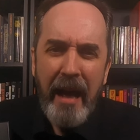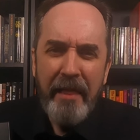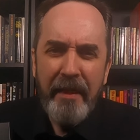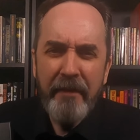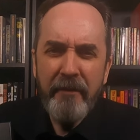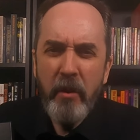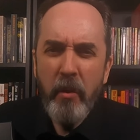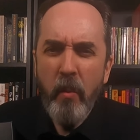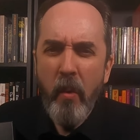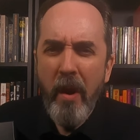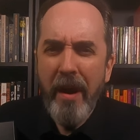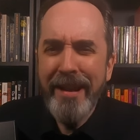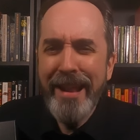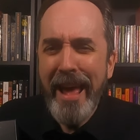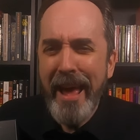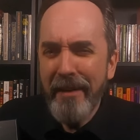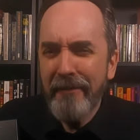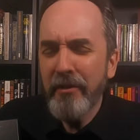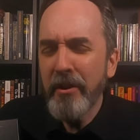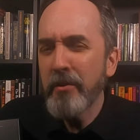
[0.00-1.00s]
I think if you want
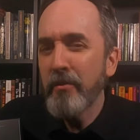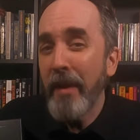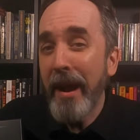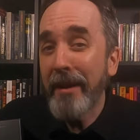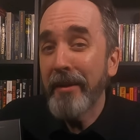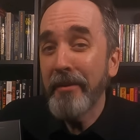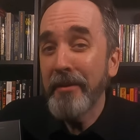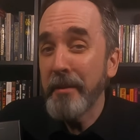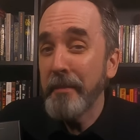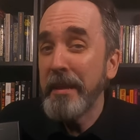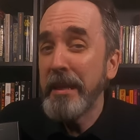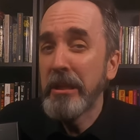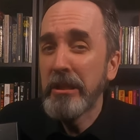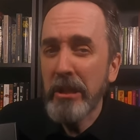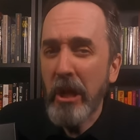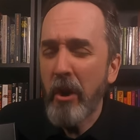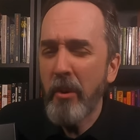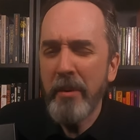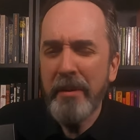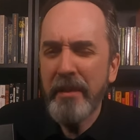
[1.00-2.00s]
every record to be glow